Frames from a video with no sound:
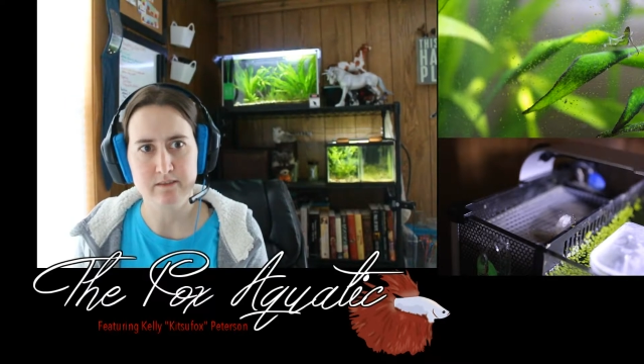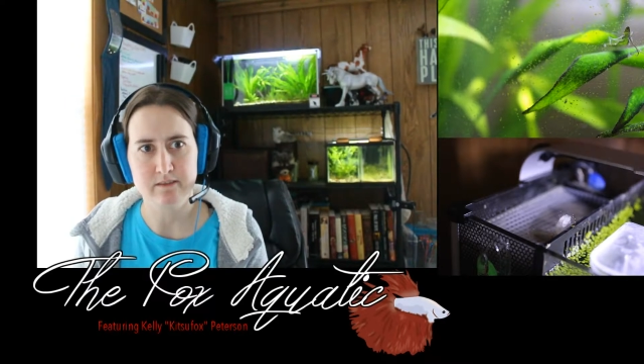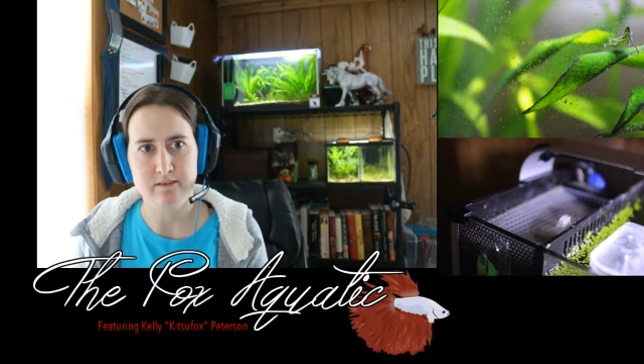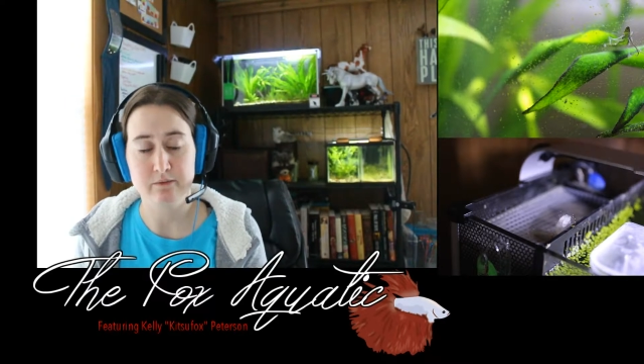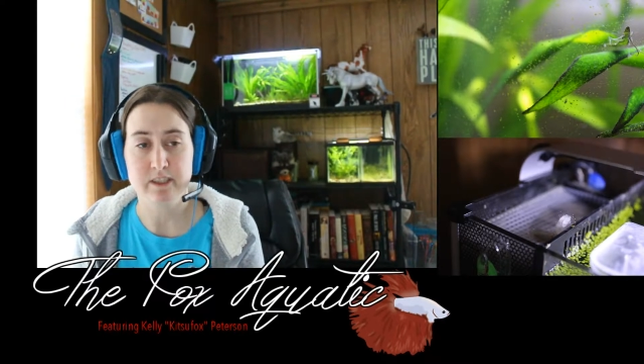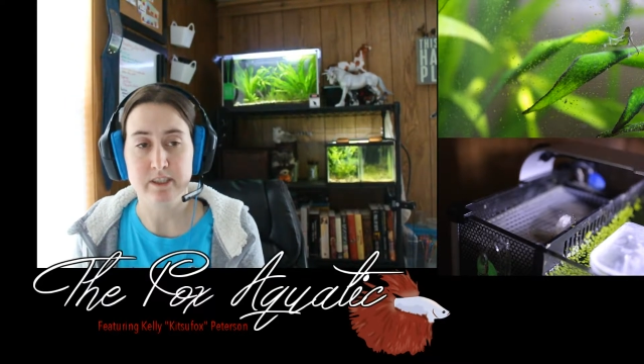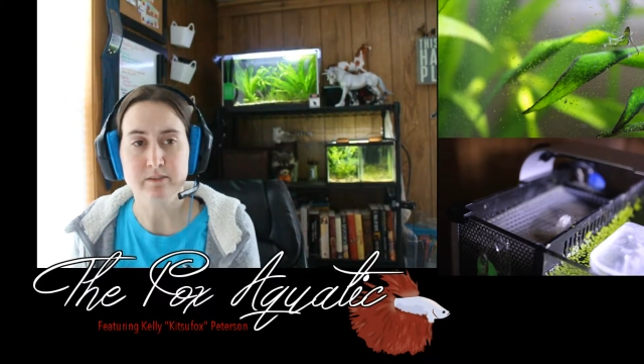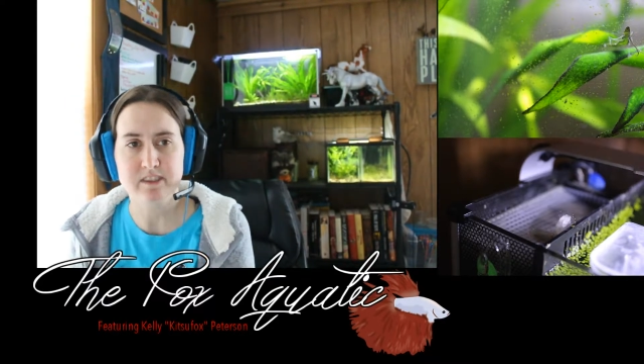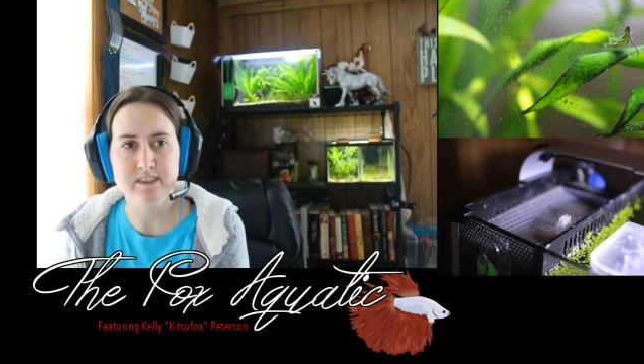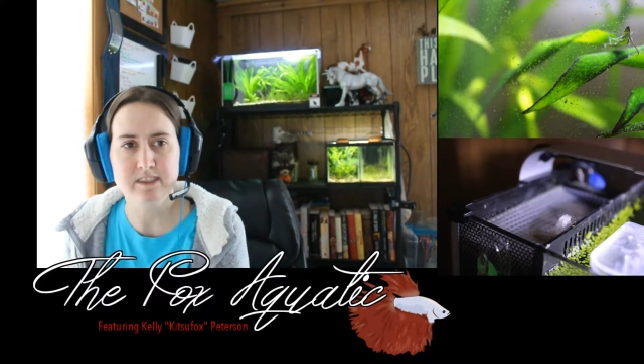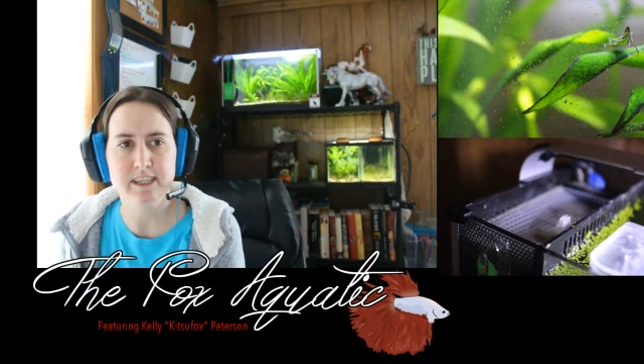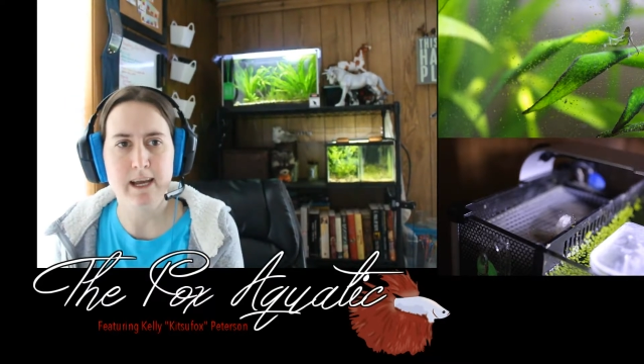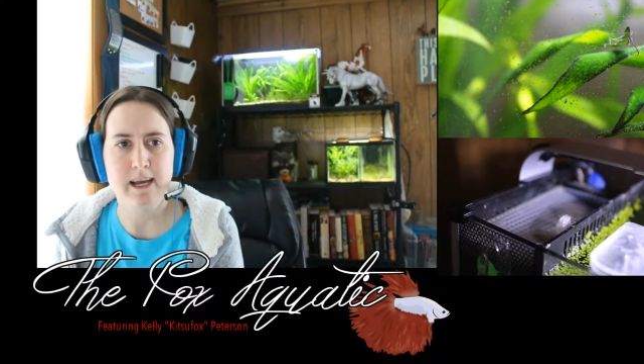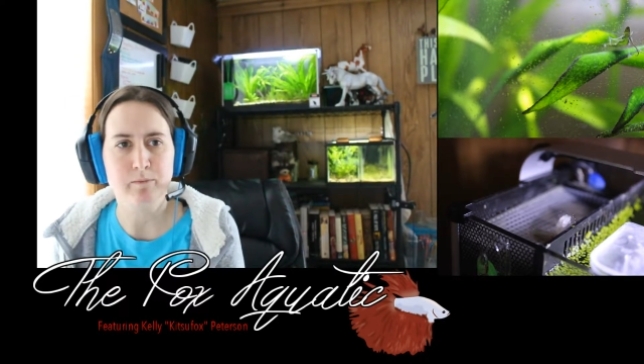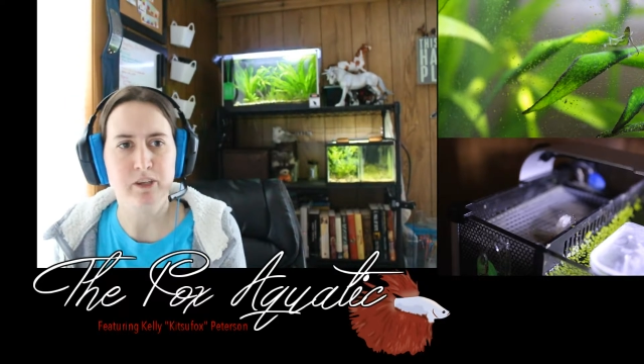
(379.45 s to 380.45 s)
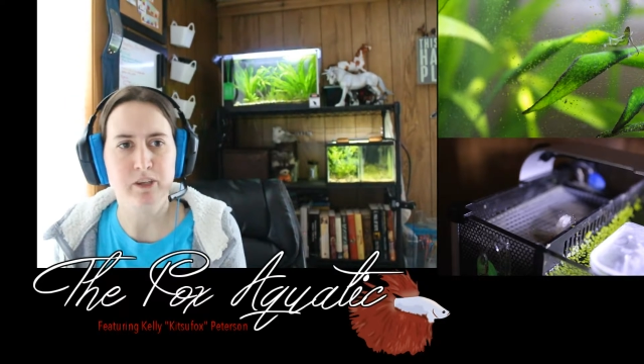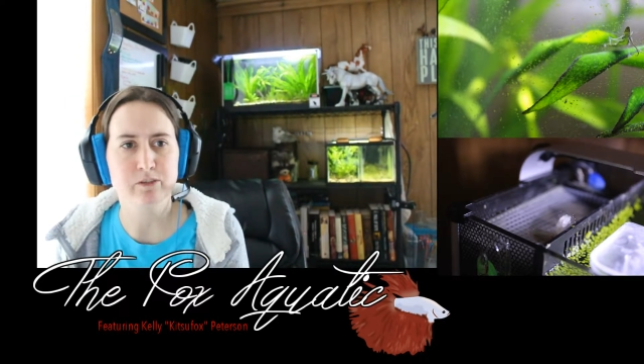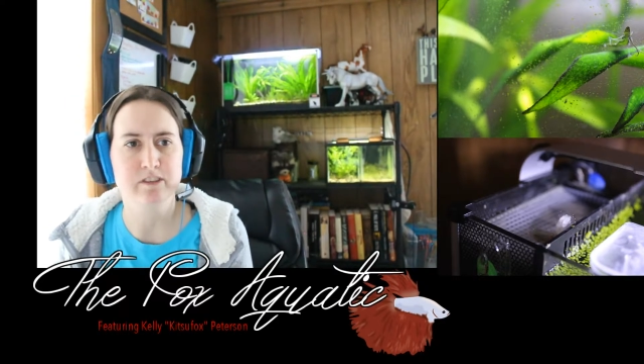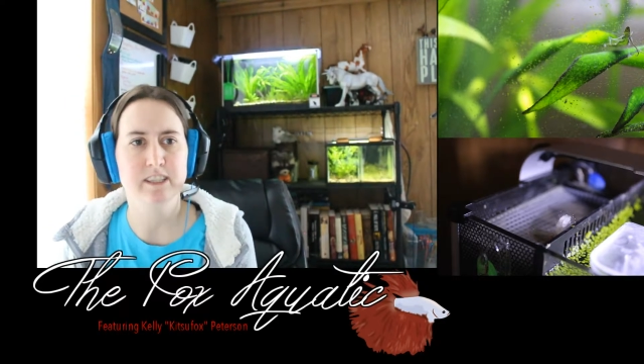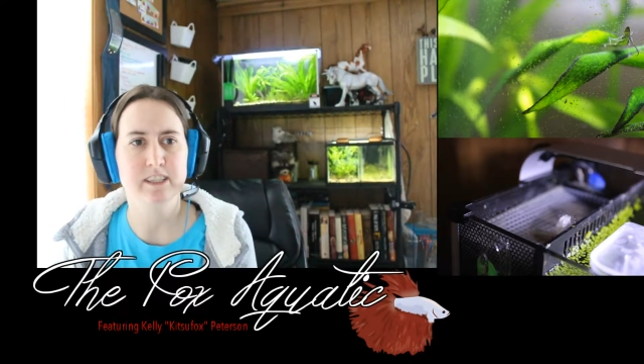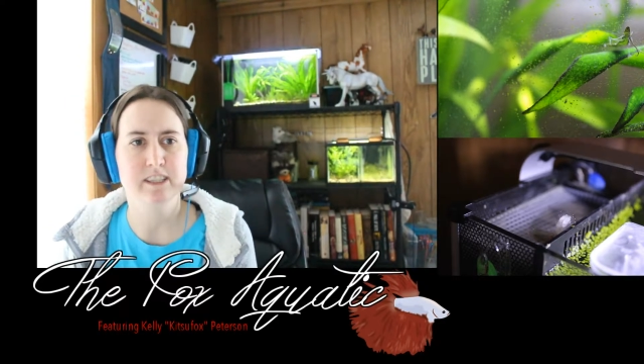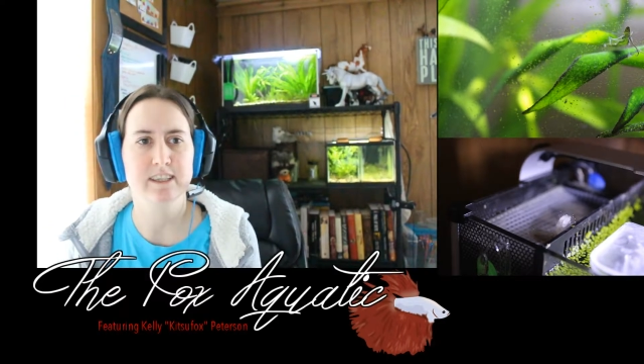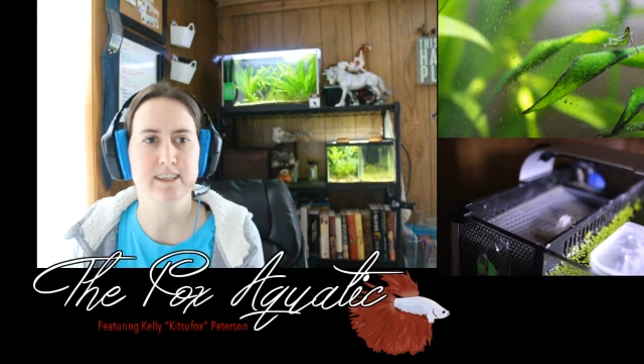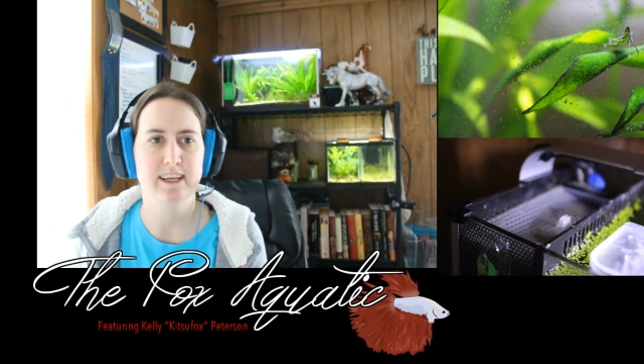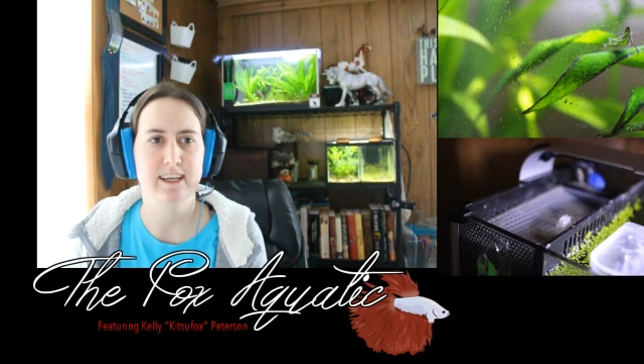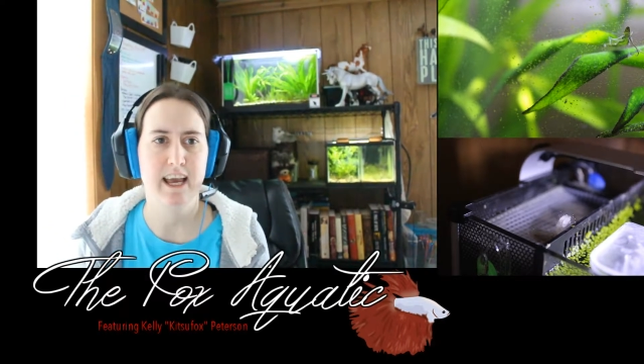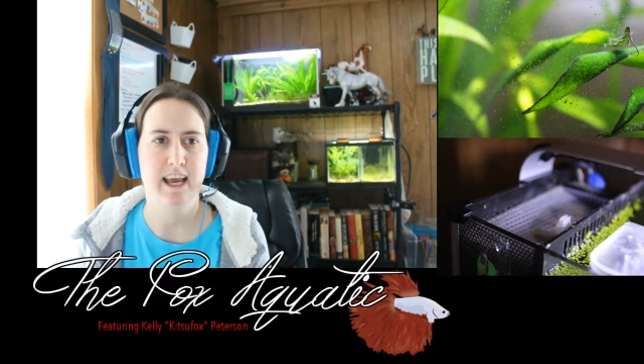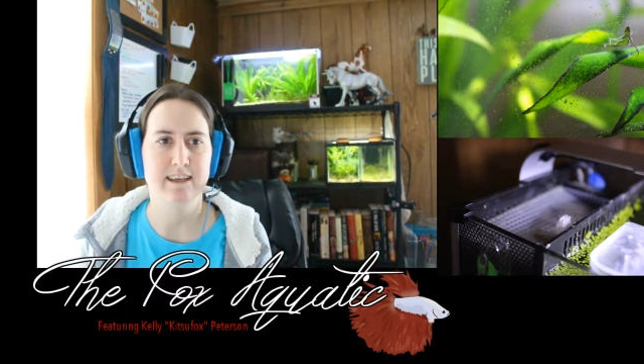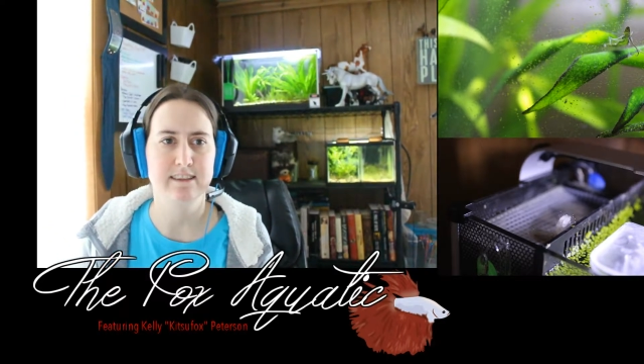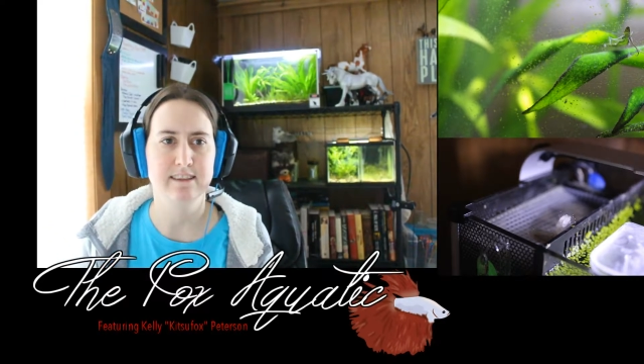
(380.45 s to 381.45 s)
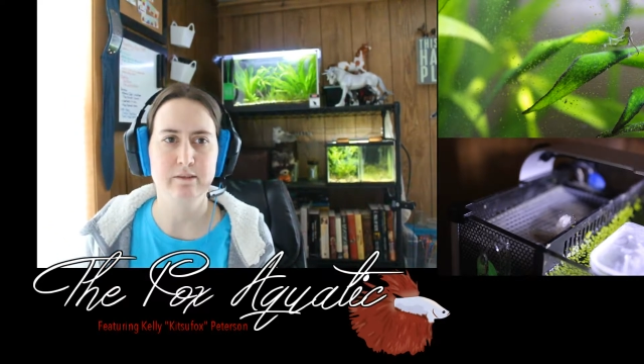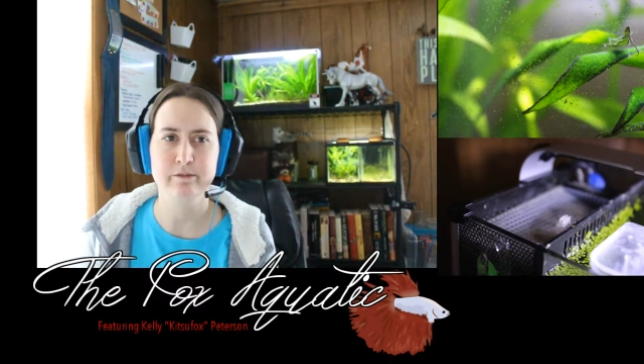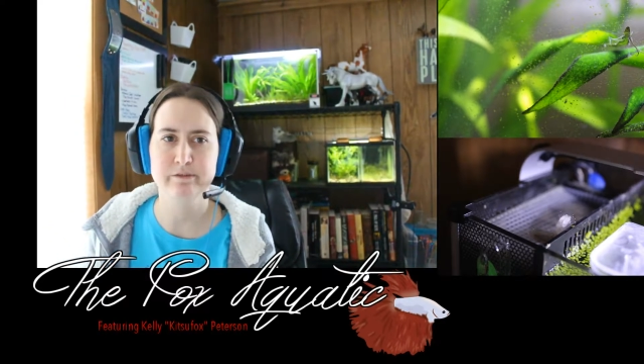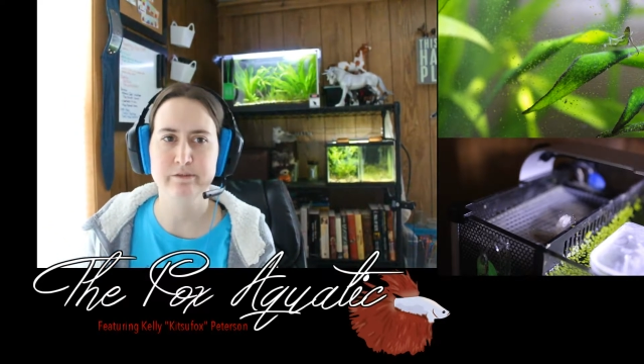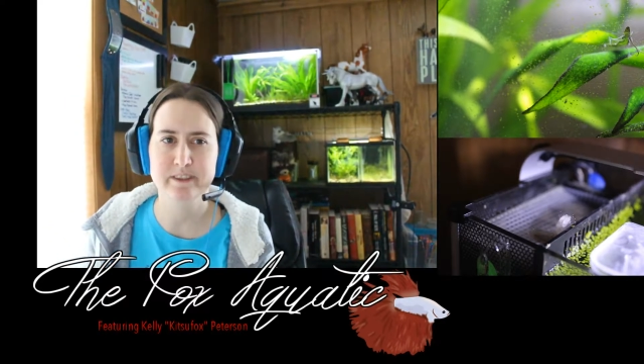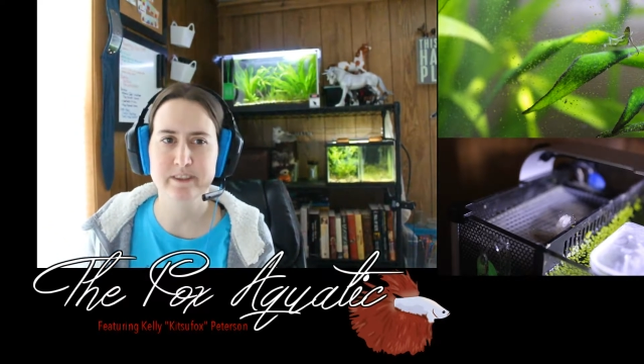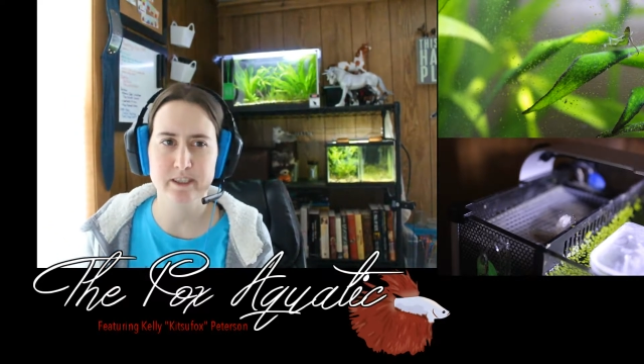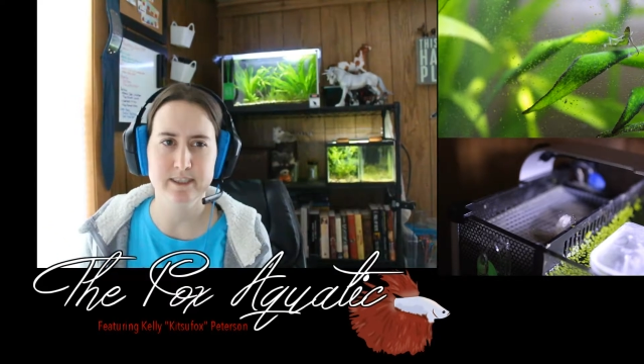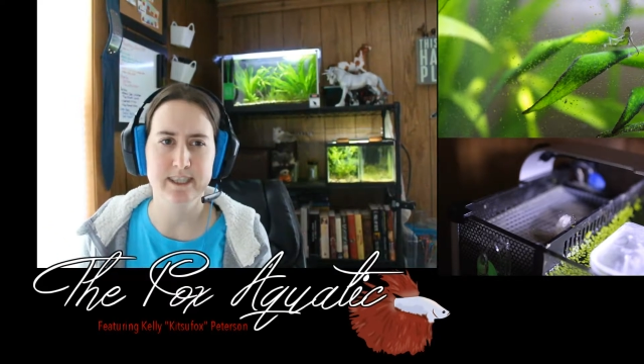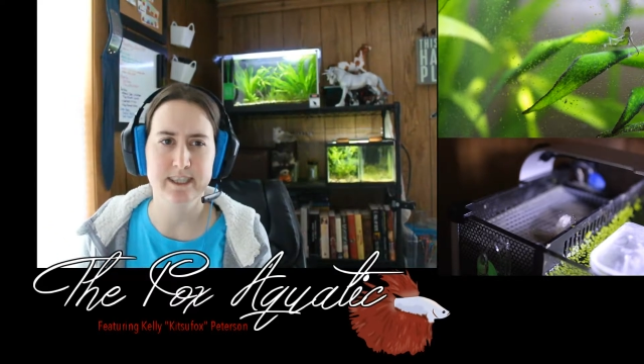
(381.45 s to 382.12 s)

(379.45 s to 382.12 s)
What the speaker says: well, still am using, has a very